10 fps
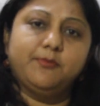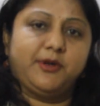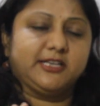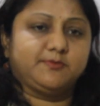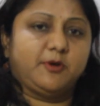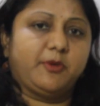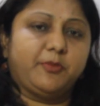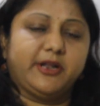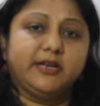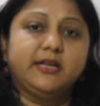plasma
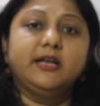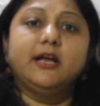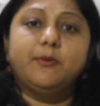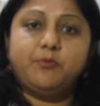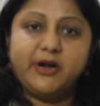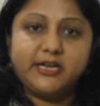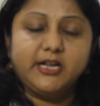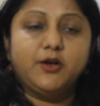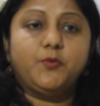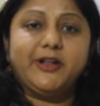membrane. But
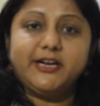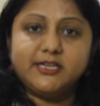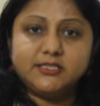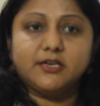when it is the